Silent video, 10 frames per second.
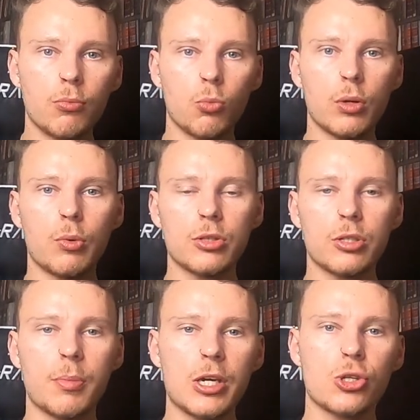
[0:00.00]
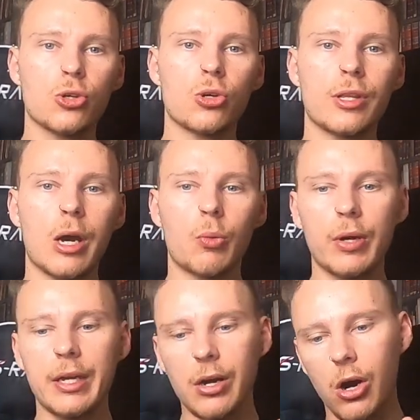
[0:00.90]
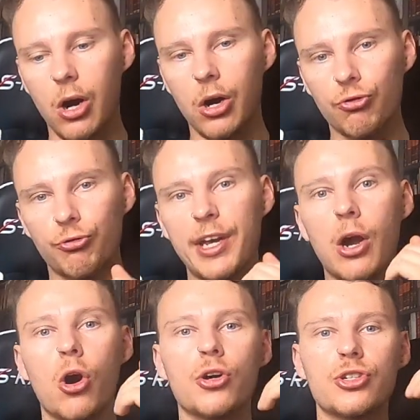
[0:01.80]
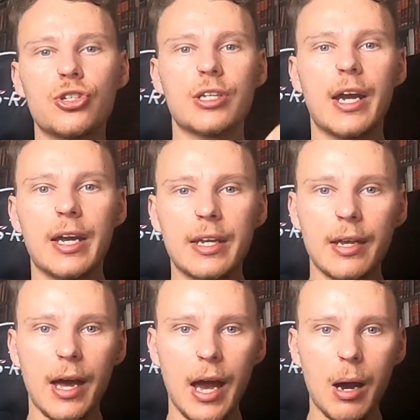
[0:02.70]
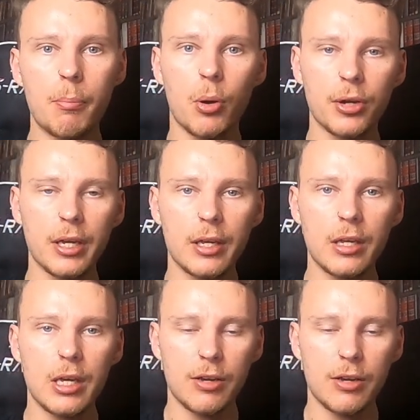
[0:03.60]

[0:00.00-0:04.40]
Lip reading: we want to make sure that we are re-oxygenating our body.